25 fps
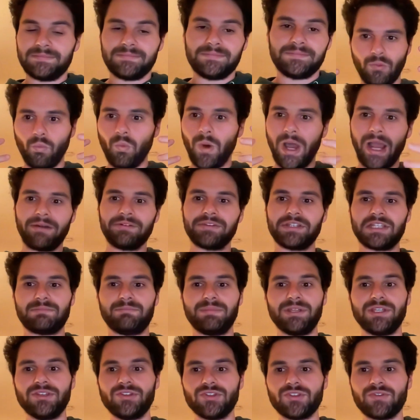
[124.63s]
why would this be
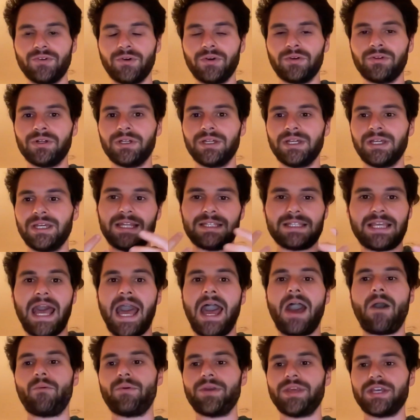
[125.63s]
useful? It's
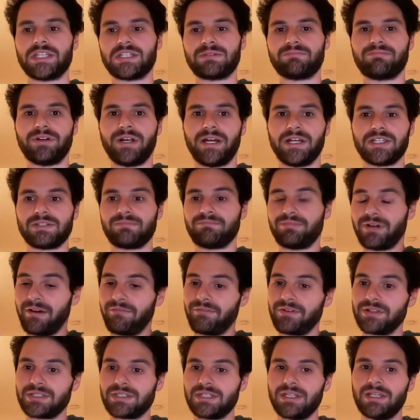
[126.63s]
how we express
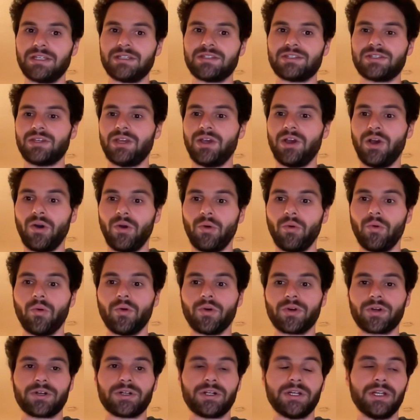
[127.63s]
preferences
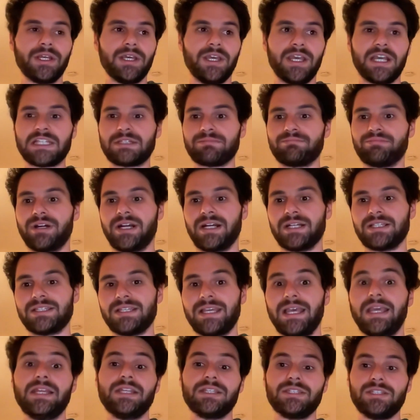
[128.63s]
or express
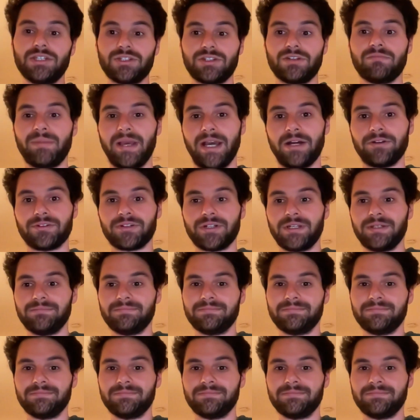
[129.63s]
a decision boundary.